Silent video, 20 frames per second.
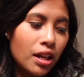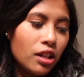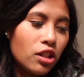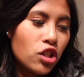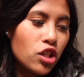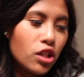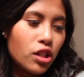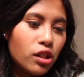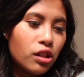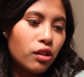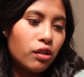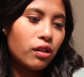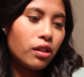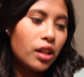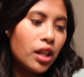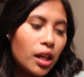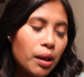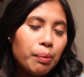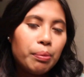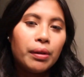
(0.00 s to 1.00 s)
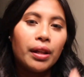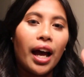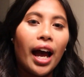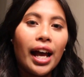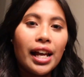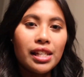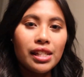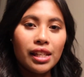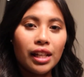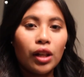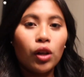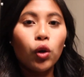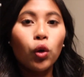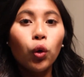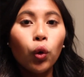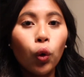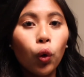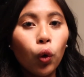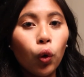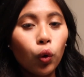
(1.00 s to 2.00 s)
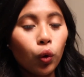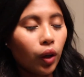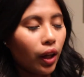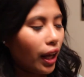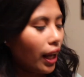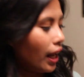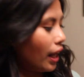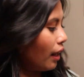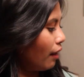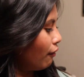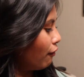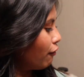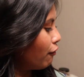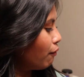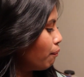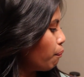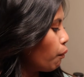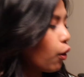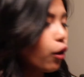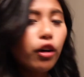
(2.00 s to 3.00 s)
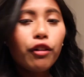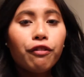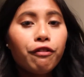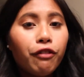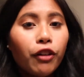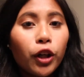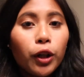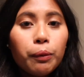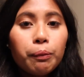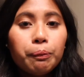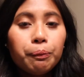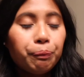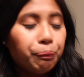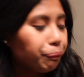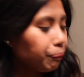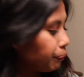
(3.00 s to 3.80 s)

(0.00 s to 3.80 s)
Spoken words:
just to keep the icing cool and more firm.